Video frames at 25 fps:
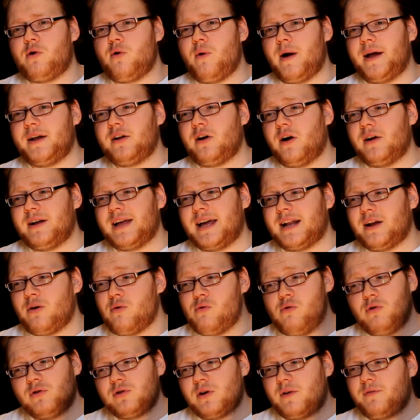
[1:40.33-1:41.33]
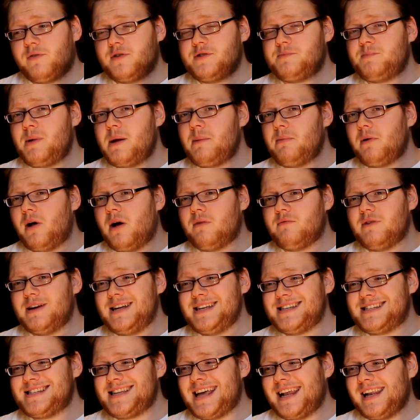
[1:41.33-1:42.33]
Quite hard to get a hold of because people aren't really
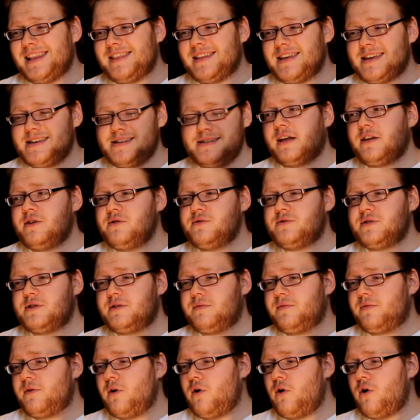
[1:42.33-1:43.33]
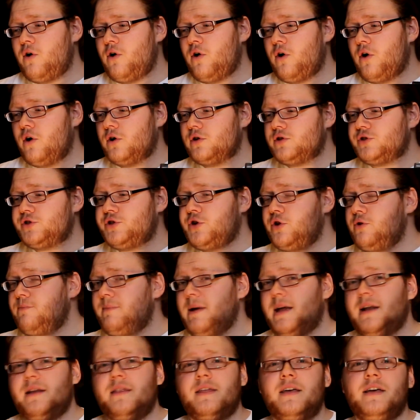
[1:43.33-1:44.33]
selling these. I use it for two
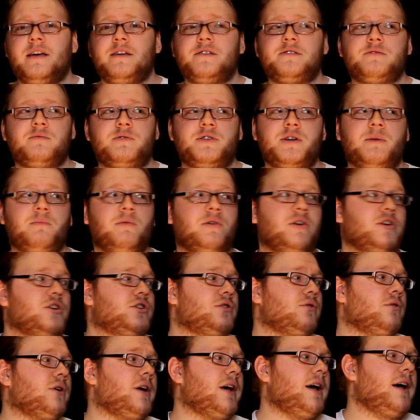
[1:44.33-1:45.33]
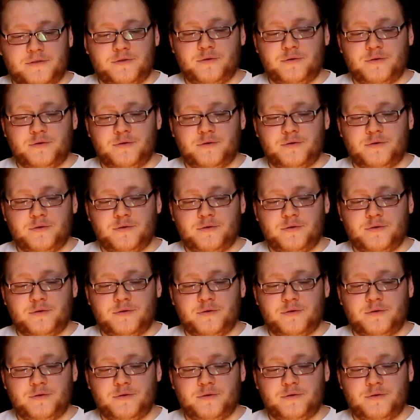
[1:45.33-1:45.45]
main things, which I'm going to show you.